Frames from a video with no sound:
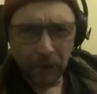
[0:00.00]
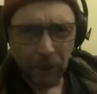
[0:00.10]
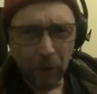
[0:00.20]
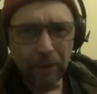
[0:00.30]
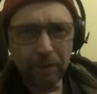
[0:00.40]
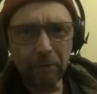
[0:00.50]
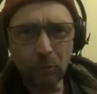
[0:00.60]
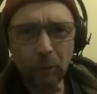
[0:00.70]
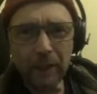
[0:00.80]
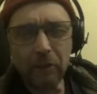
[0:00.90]
we're going through
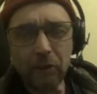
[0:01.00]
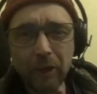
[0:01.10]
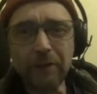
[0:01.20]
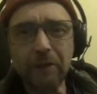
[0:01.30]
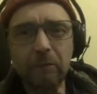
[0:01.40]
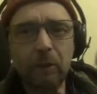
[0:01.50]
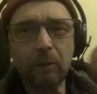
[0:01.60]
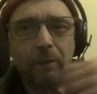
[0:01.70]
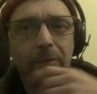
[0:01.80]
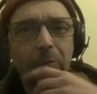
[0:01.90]
weird shit at the
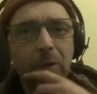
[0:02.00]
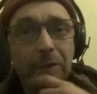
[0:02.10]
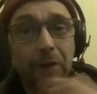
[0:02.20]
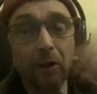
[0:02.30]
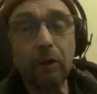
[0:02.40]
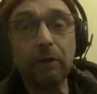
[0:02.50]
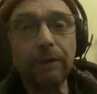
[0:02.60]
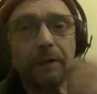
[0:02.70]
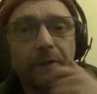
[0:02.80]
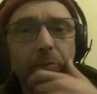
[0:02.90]
moment with the
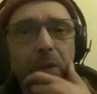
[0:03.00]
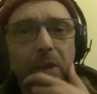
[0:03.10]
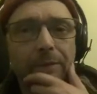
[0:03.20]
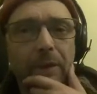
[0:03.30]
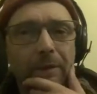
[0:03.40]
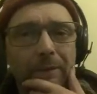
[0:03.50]
COVID and what have you.